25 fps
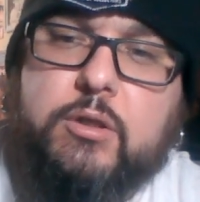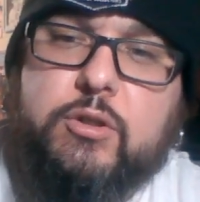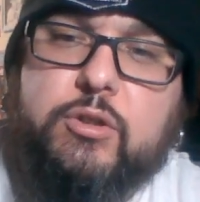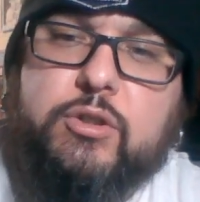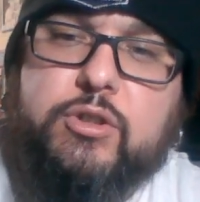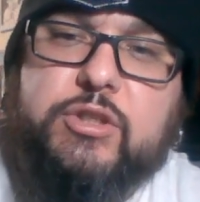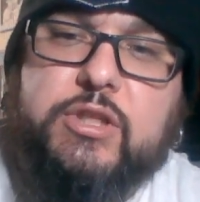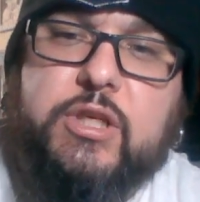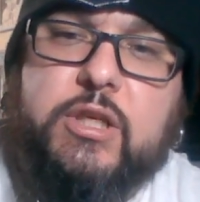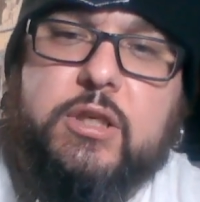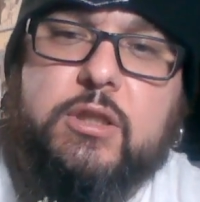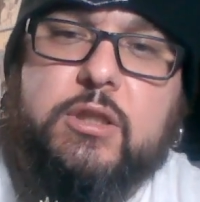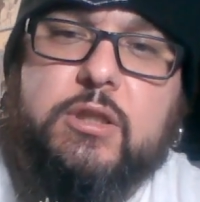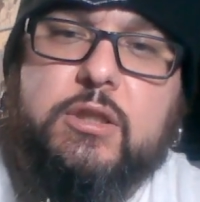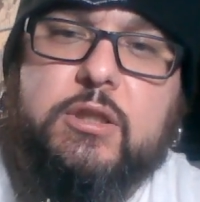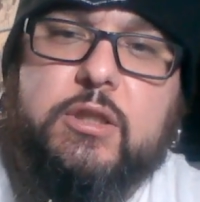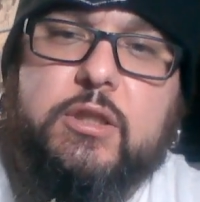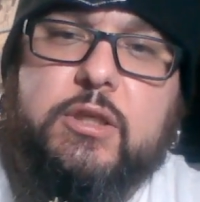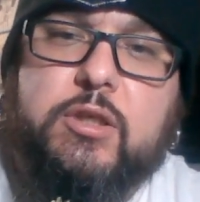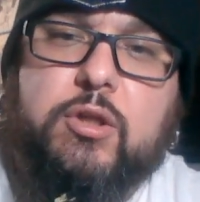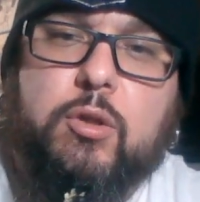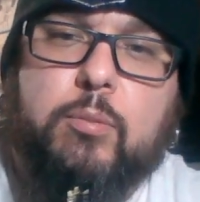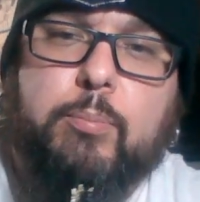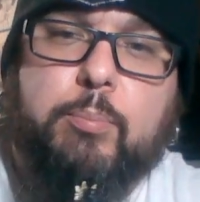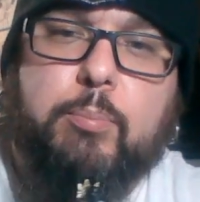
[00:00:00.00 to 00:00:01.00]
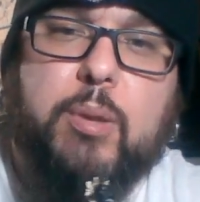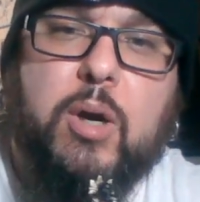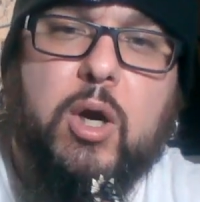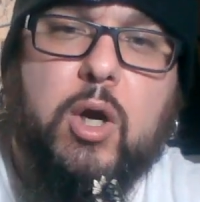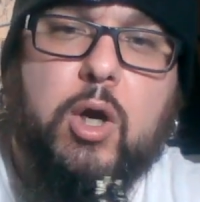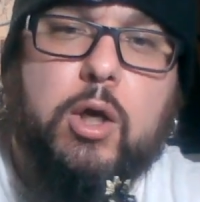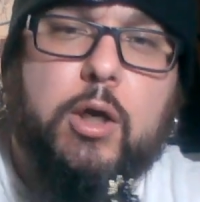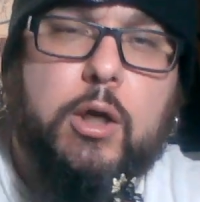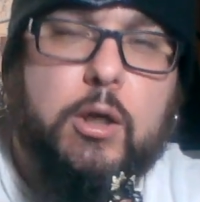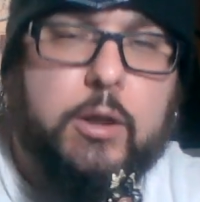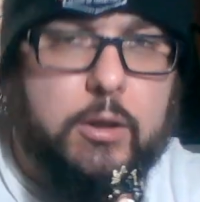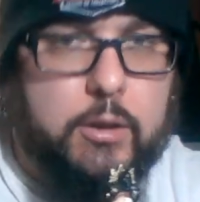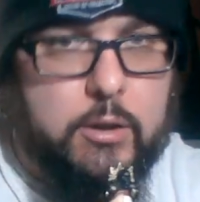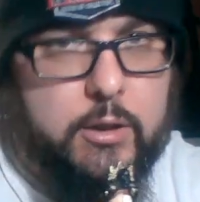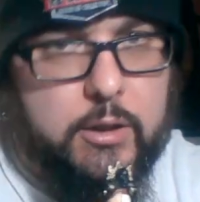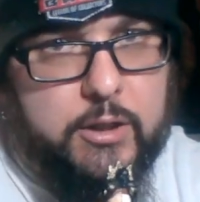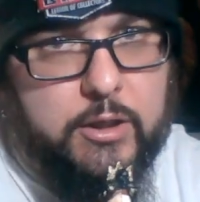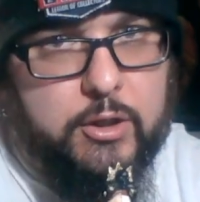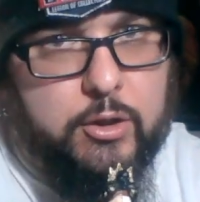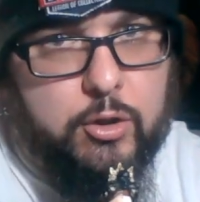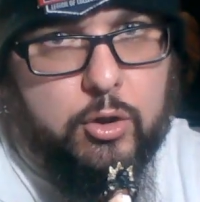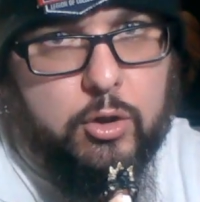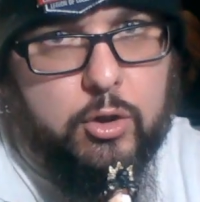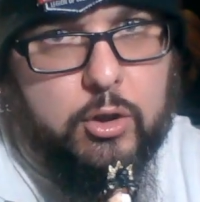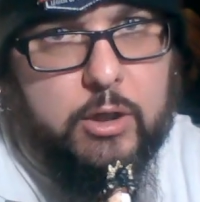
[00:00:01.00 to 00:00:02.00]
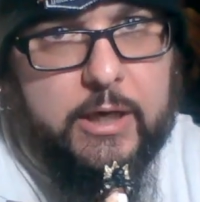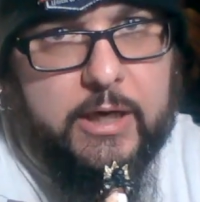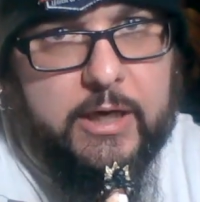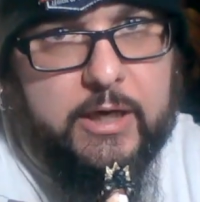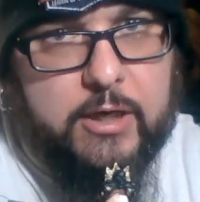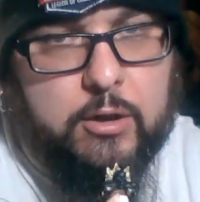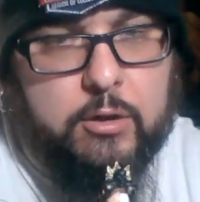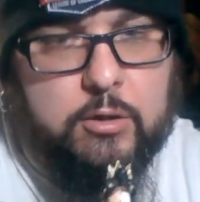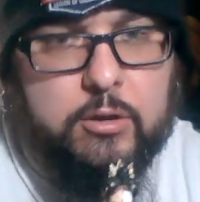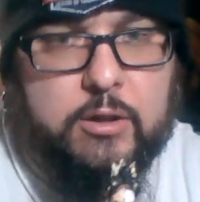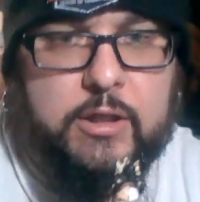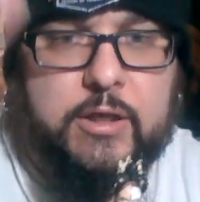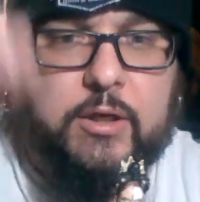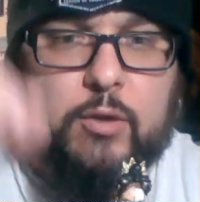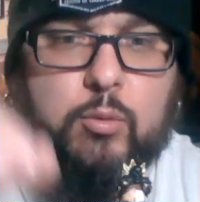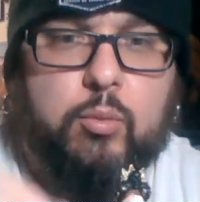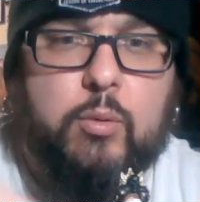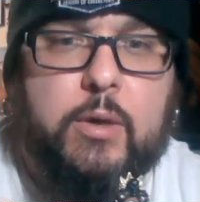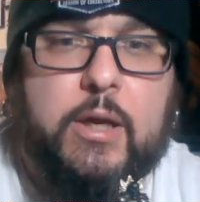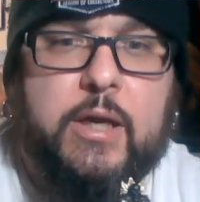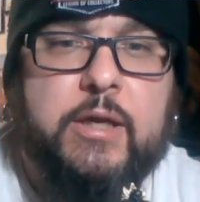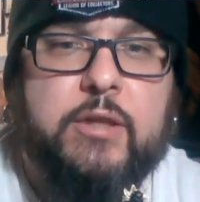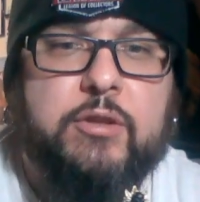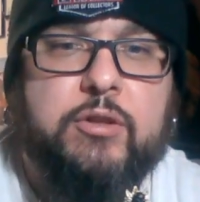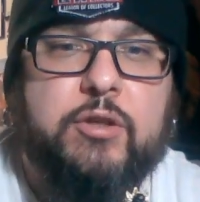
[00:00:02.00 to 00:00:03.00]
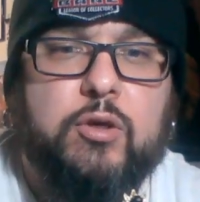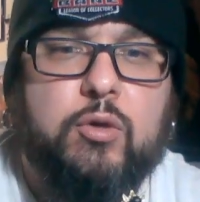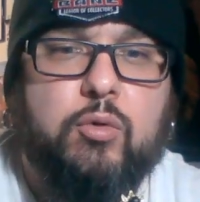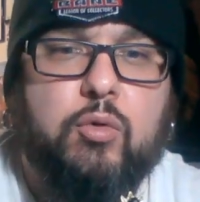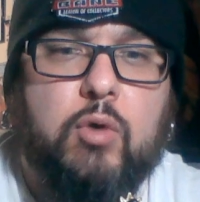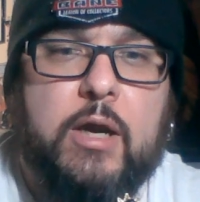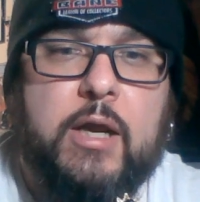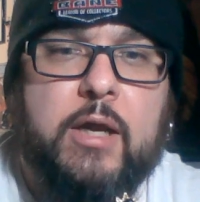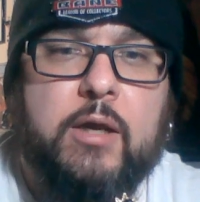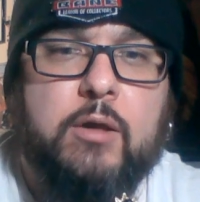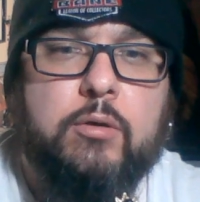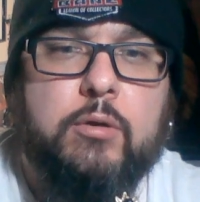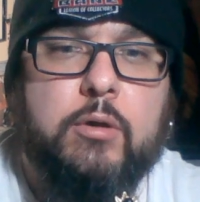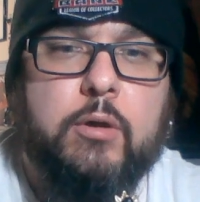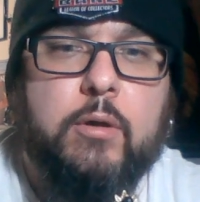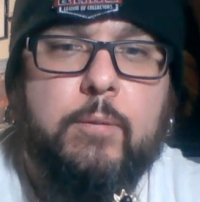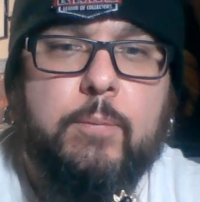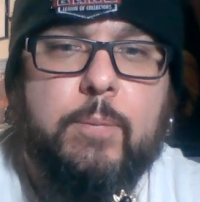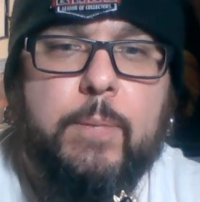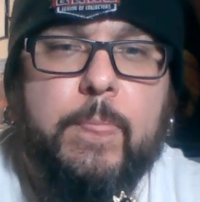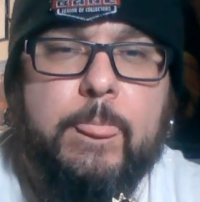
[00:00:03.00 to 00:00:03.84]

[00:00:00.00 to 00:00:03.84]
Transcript: There's like a little part in her hair, like right at the crown.